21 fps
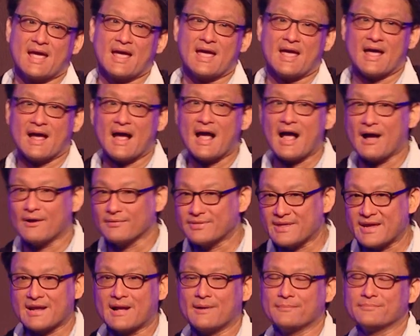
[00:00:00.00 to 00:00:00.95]
and how
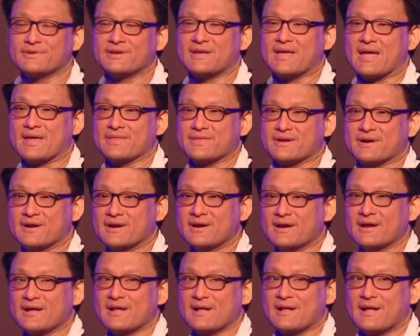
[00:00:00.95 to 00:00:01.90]
they come together.
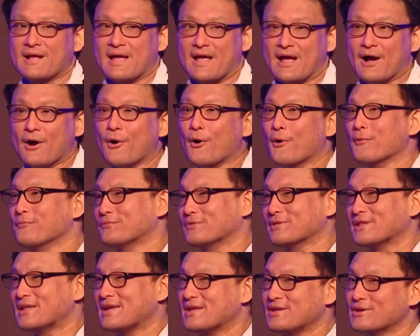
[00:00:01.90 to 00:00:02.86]
And
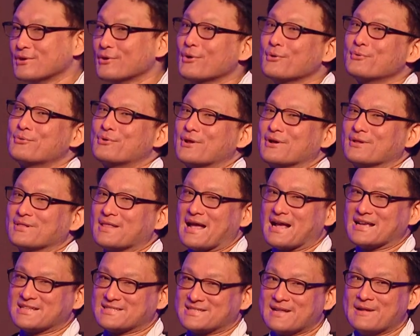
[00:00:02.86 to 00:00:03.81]
hopefully you'll
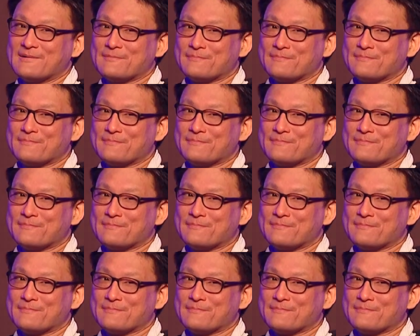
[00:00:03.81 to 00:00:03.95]
realize